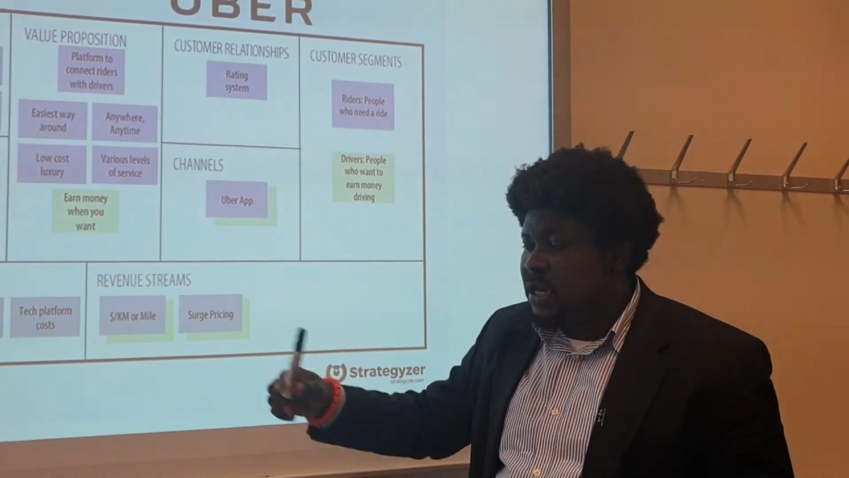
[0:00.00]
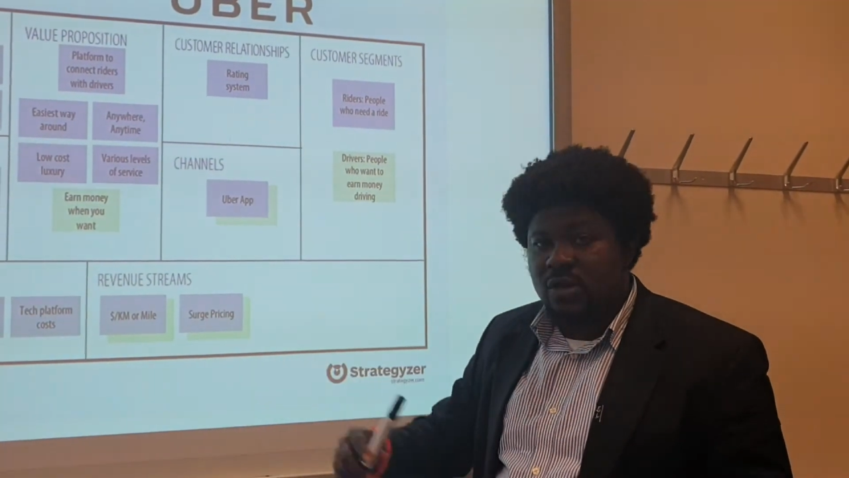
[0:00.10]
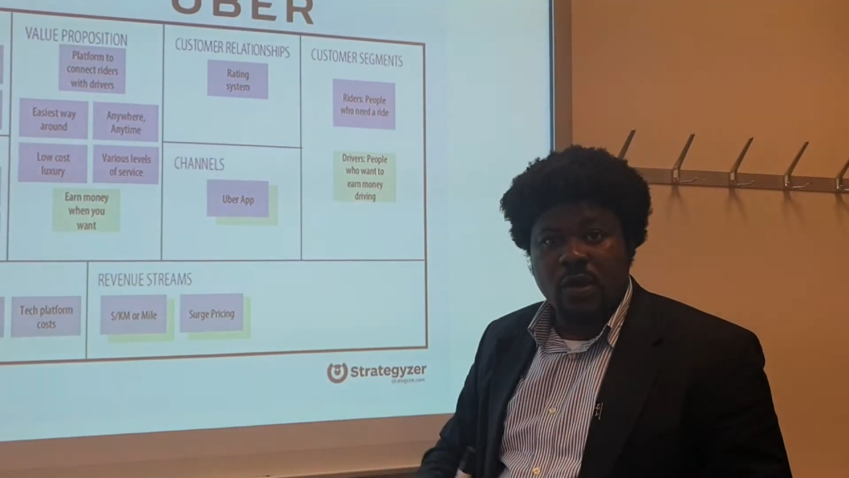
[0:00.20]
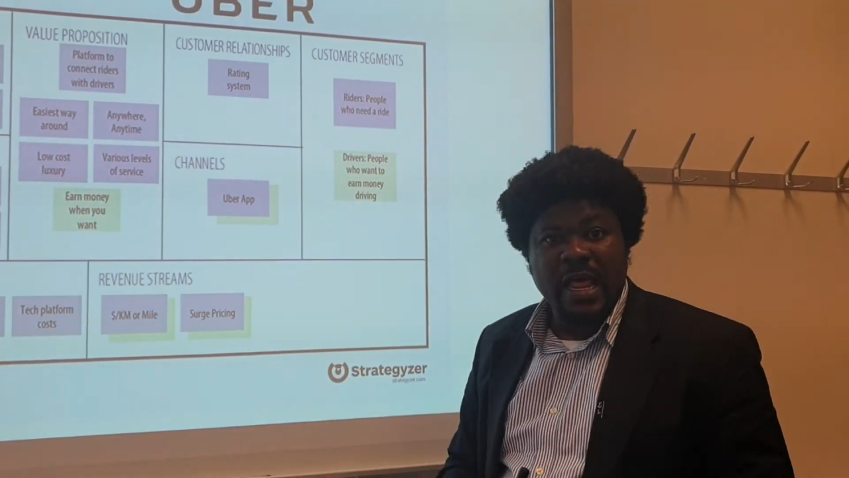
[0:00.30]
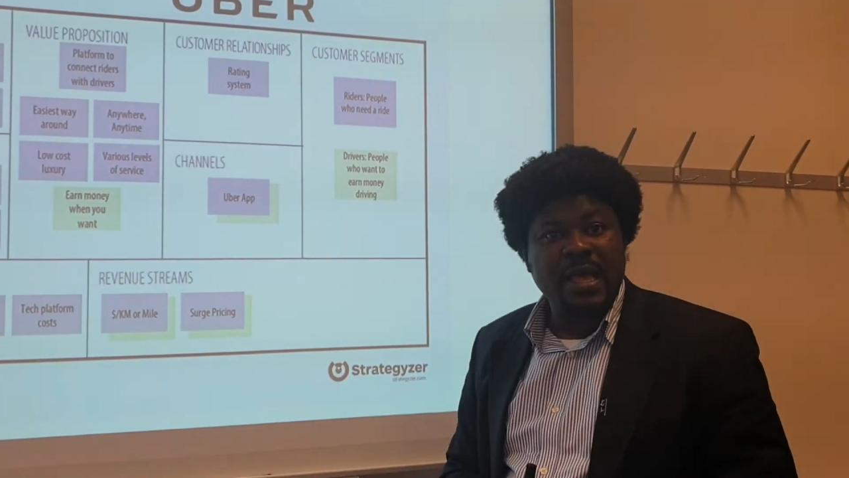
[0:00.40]

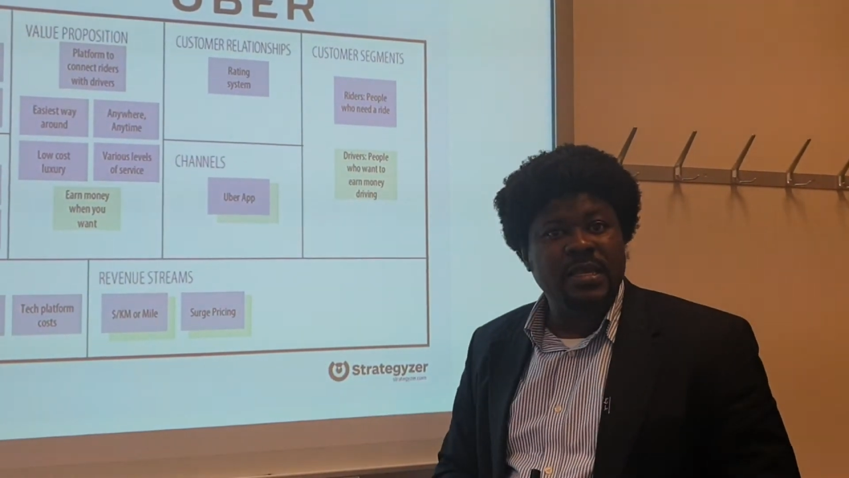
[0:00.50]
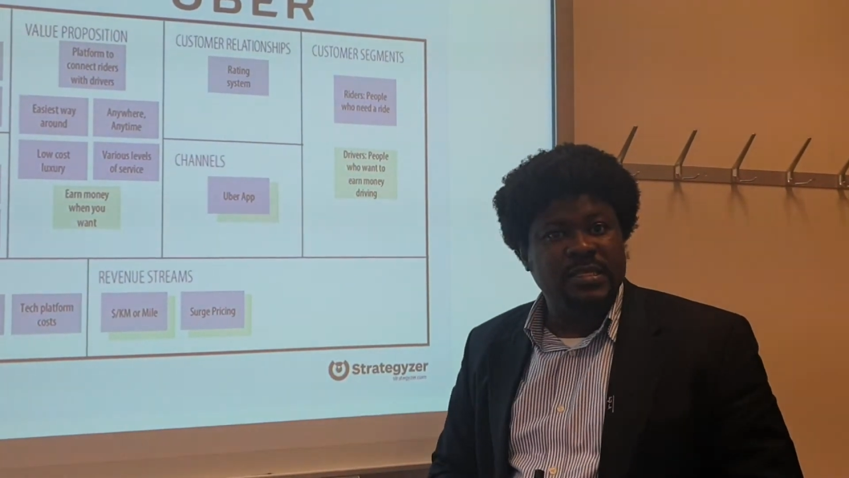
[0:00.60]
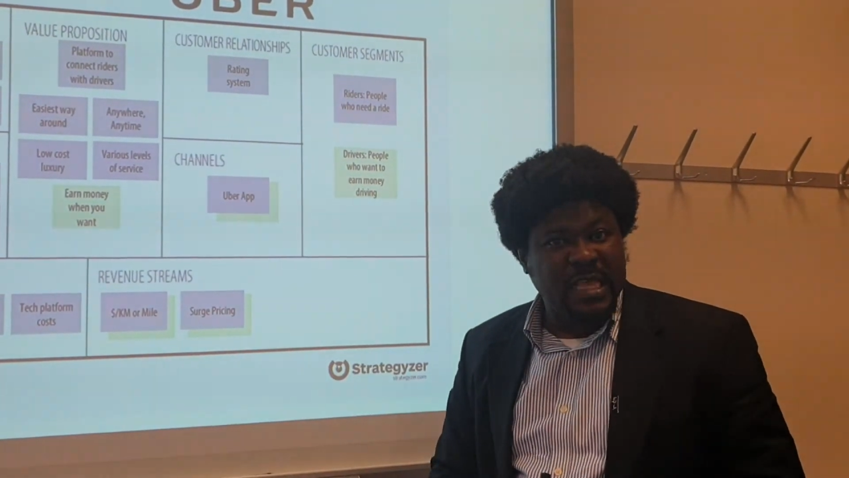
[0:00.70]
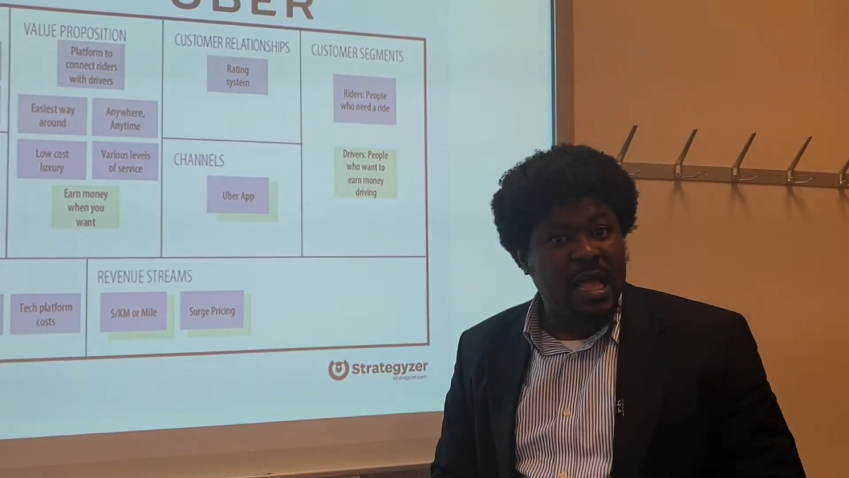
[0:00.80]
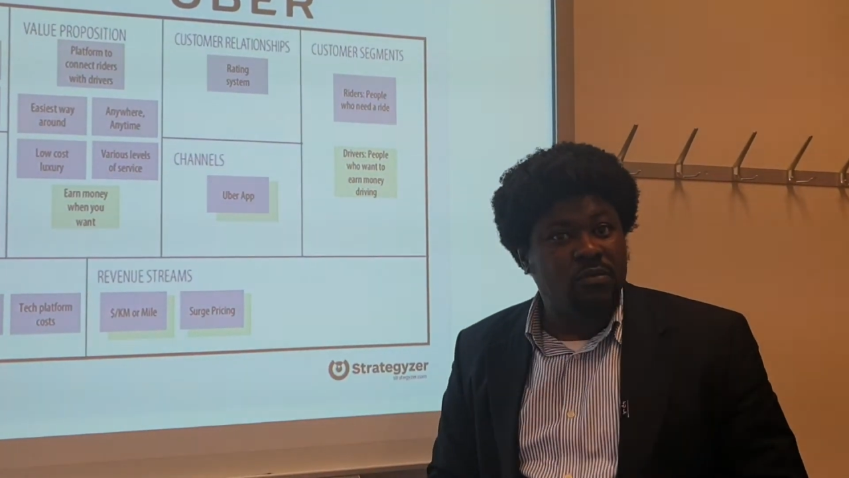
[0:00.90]
dollar
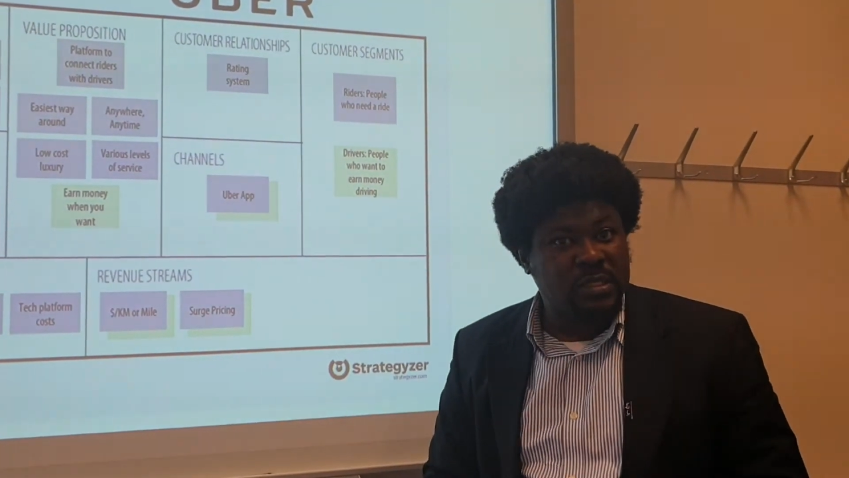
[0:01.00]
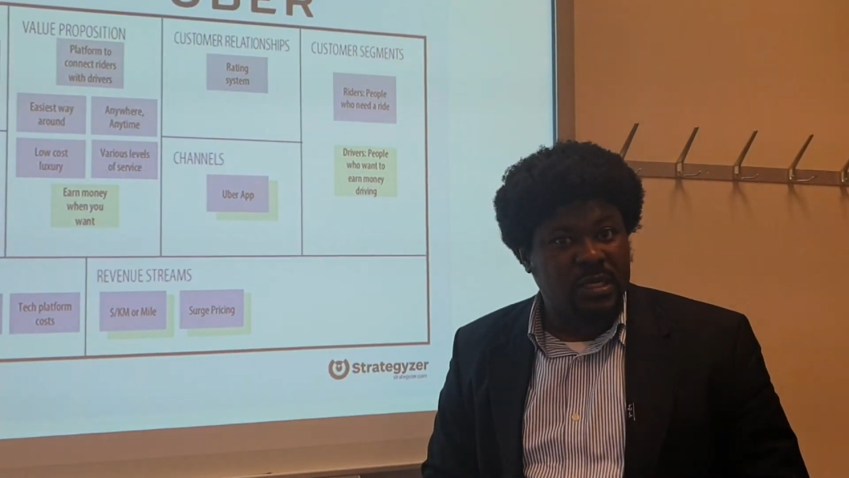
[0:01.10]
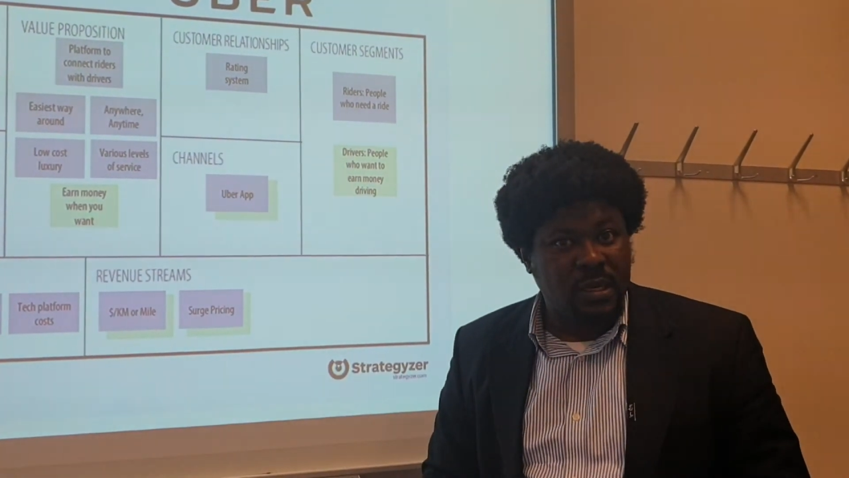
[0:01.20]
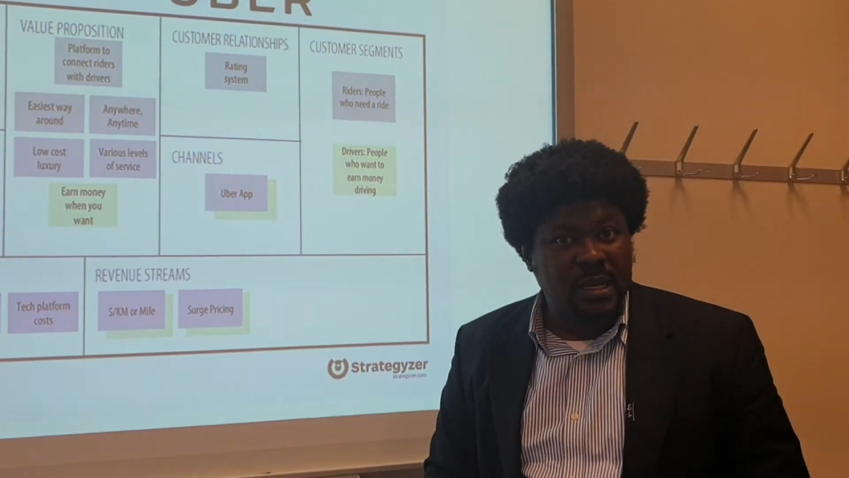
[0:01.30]
is counting.